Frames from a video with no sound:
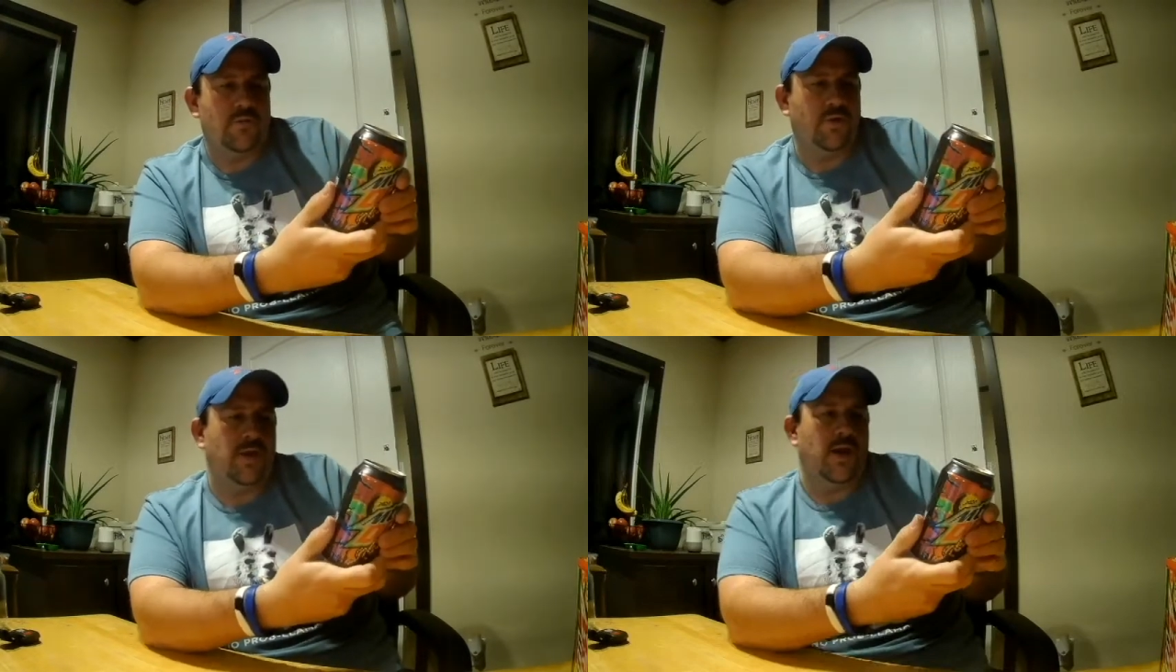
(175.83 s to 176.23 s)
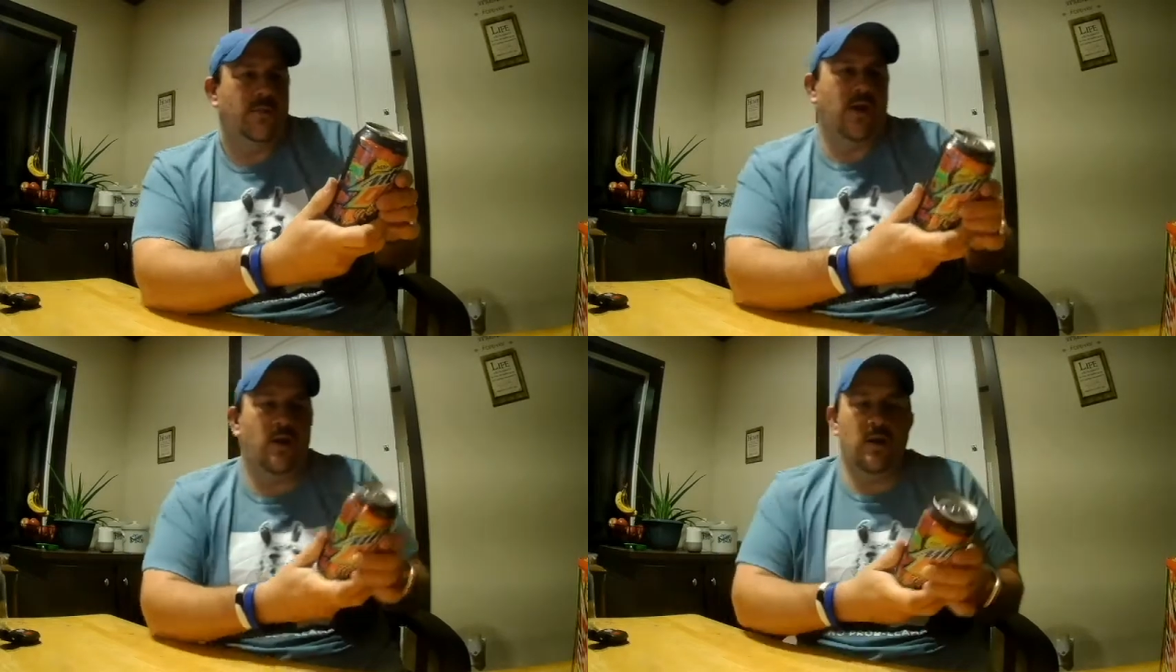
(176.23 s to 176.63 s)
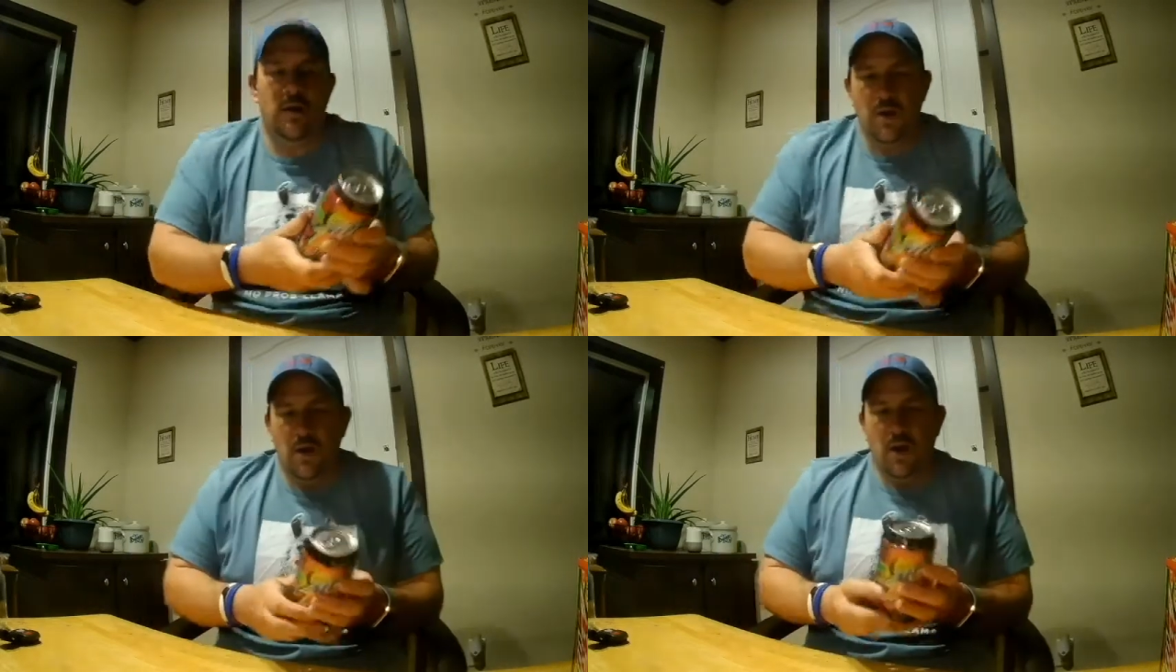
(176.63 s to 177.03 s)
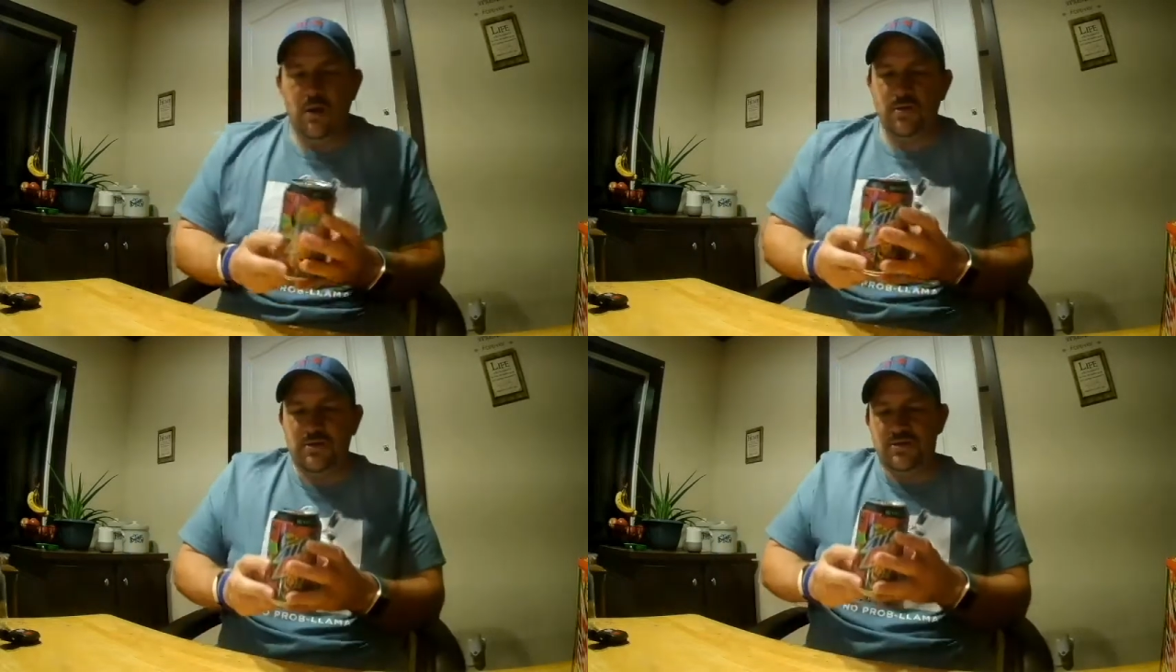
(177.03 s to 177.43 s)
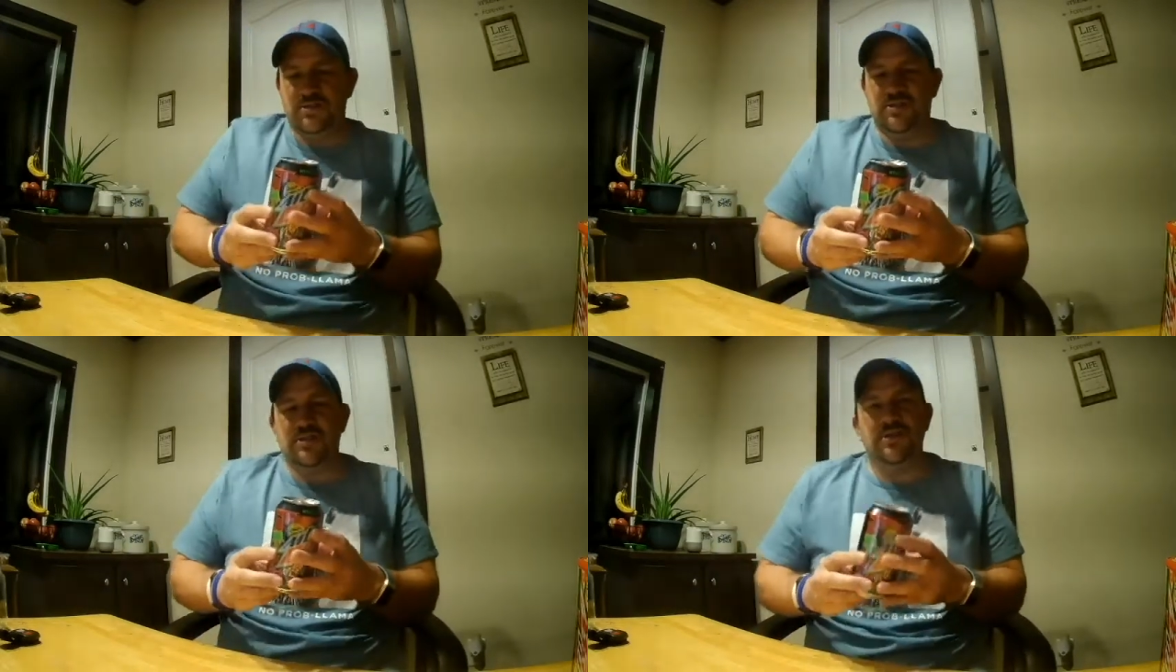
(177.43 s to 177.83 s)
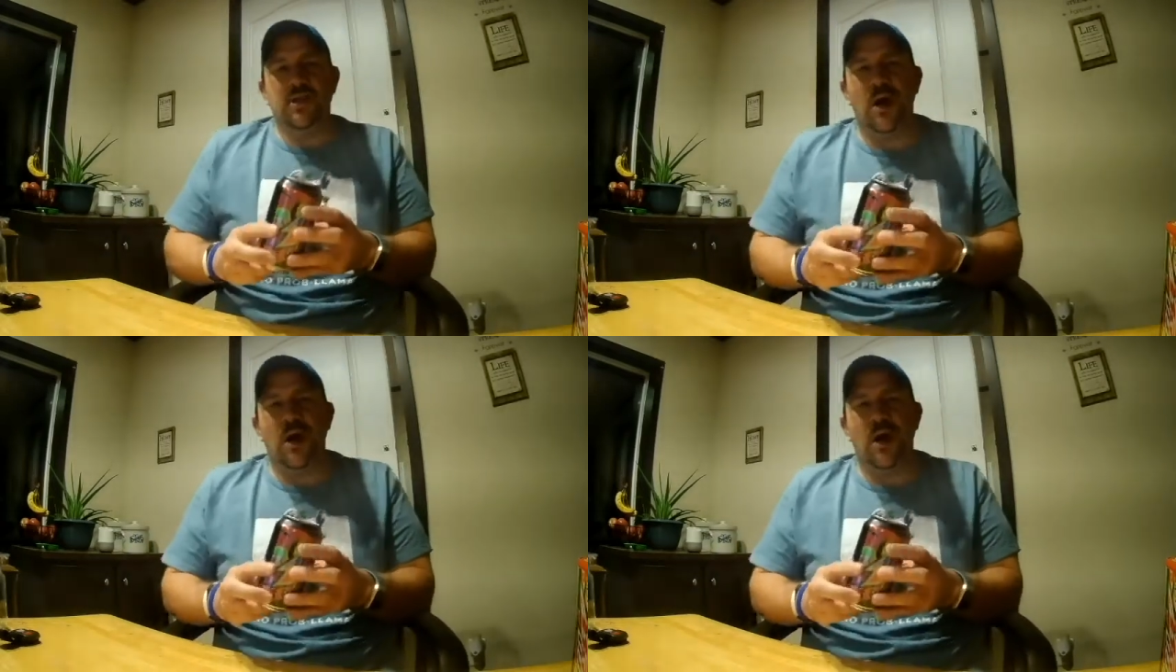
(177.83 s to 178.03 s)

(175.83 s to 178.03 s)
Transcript: Looking at about 160